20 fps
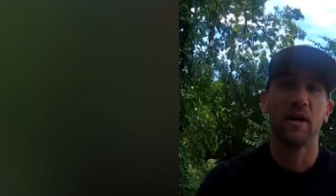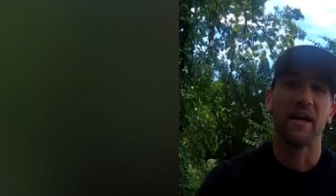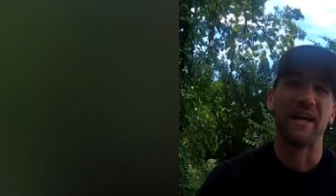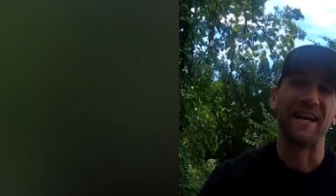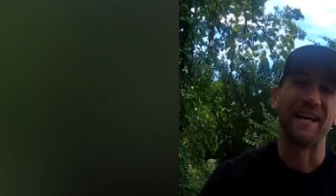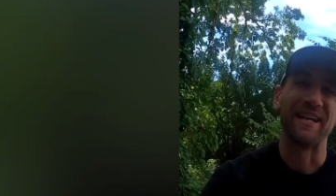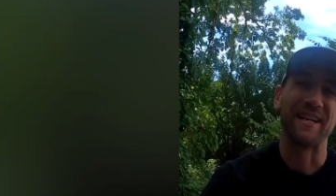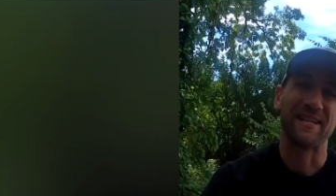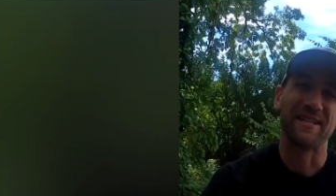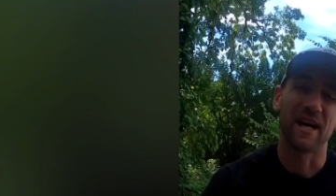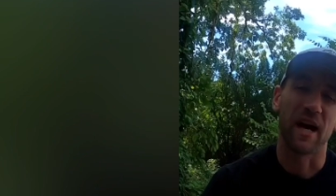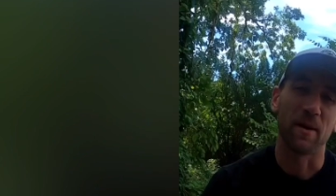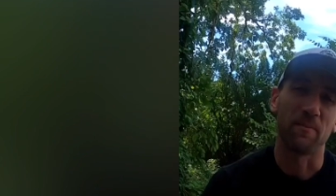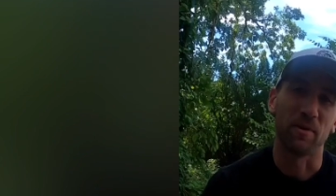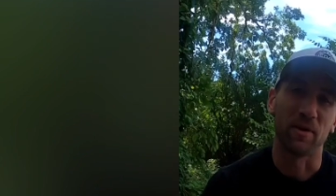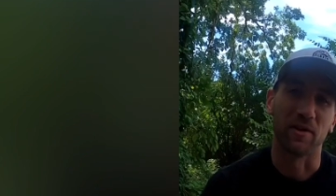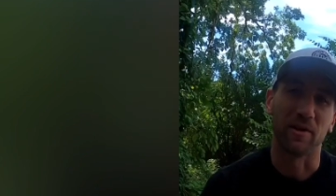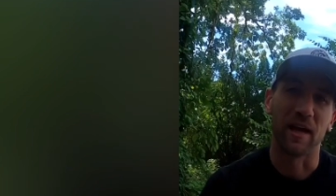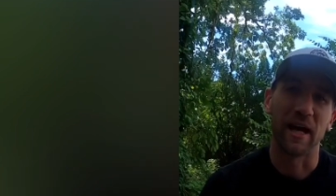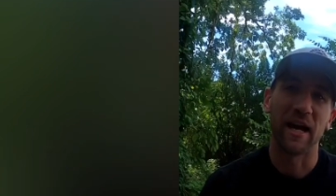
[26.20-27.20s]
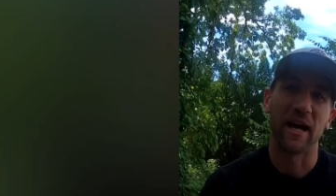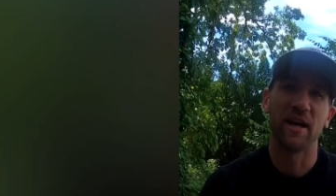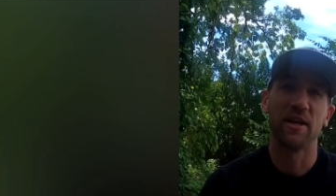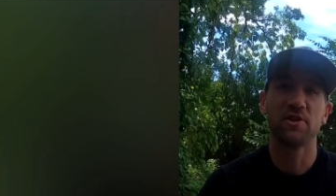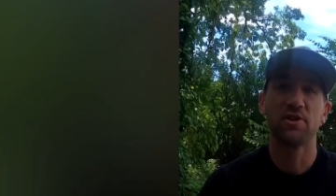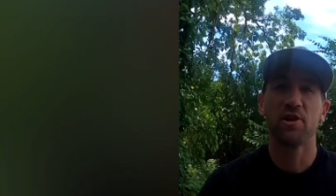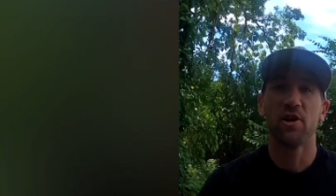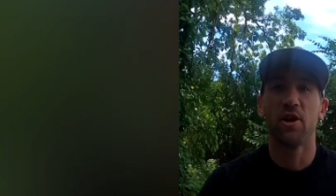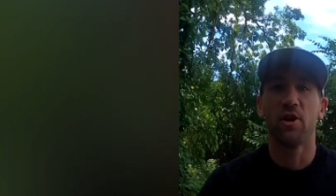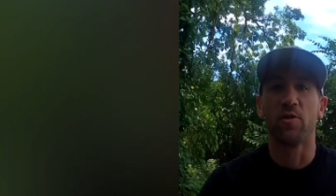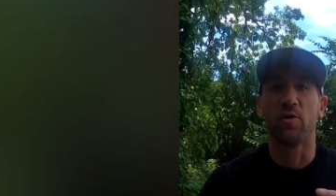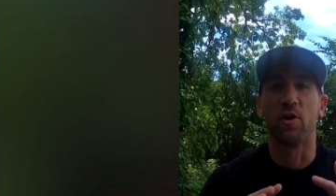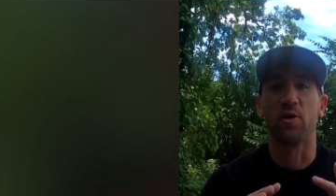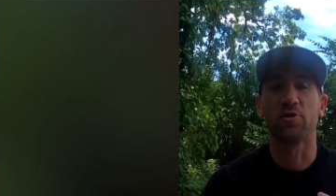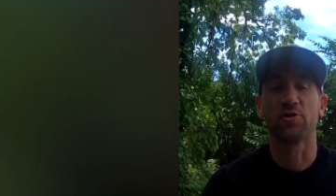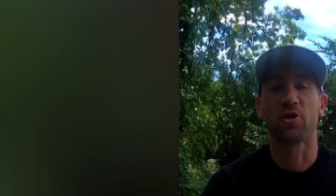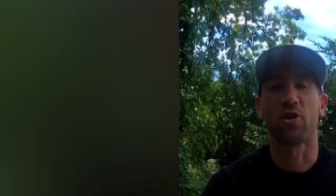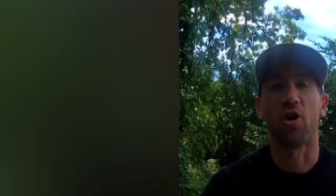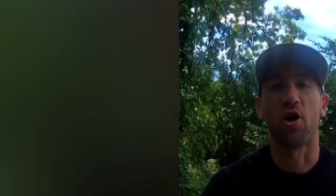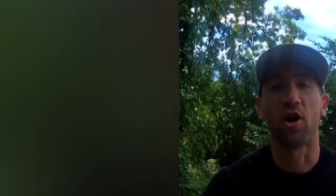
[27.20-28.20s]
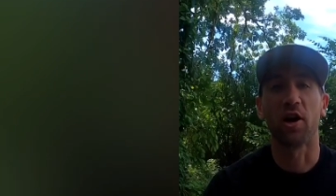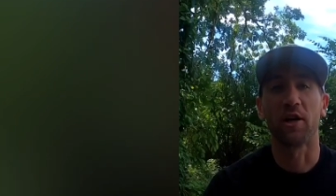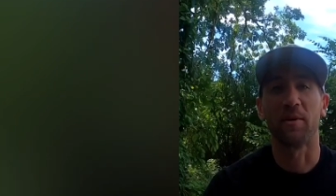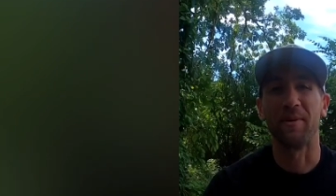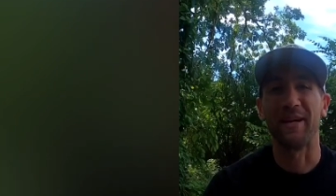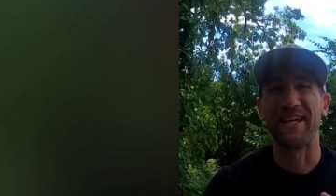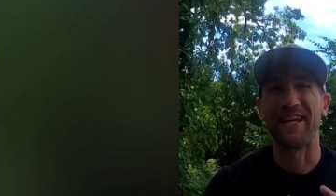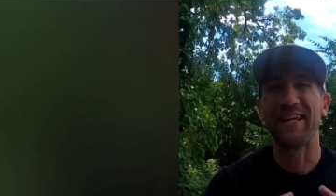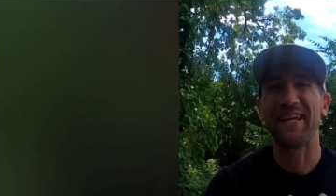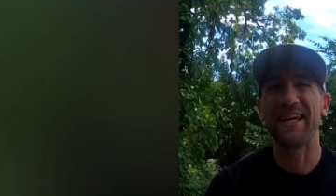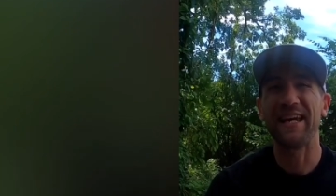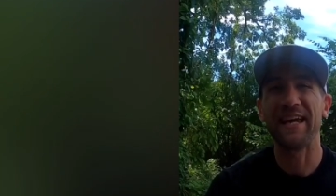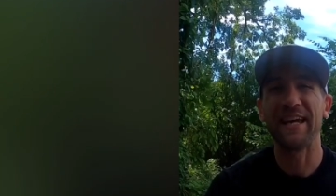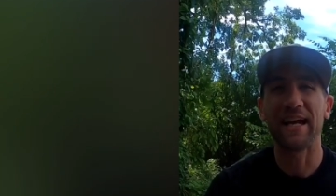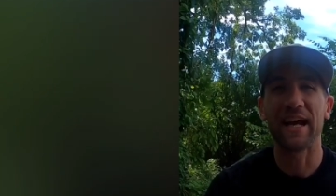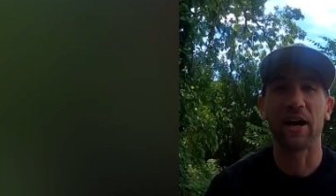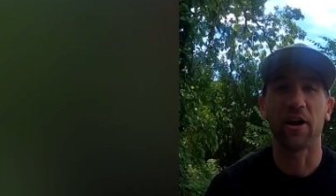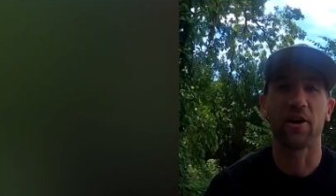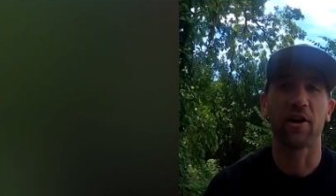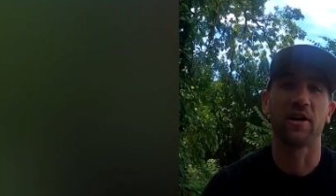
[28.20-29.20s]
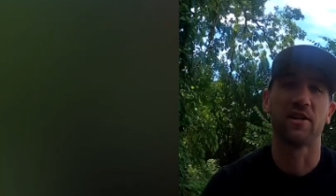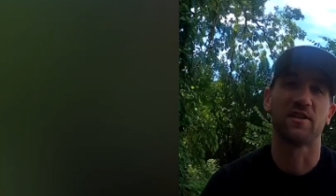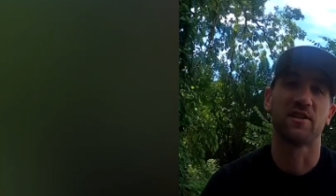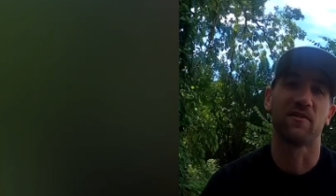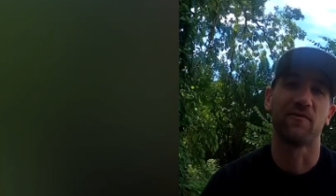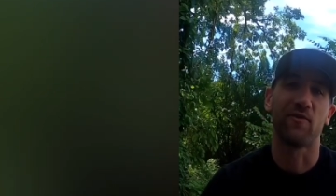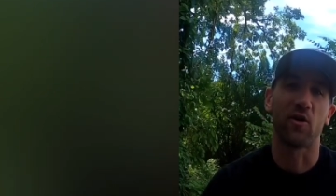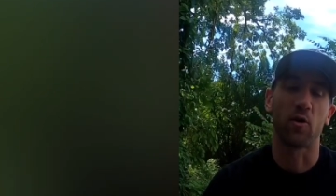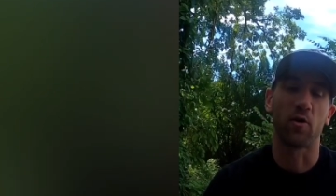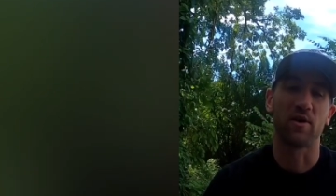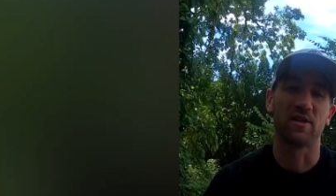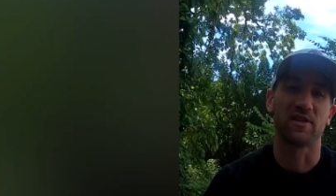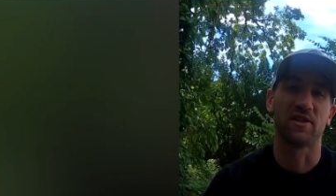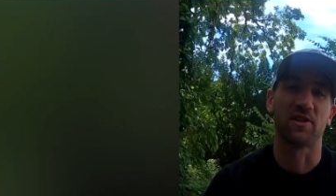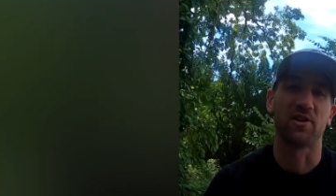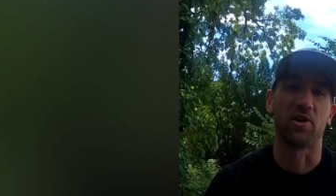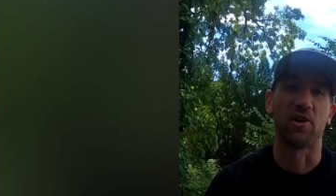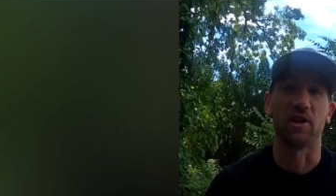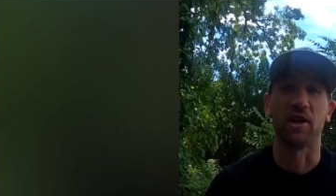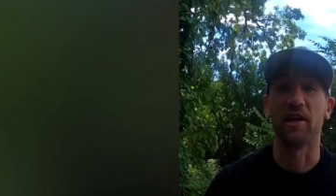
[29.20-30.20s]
any type of ledge. Those are all going to be key areas to focus in on,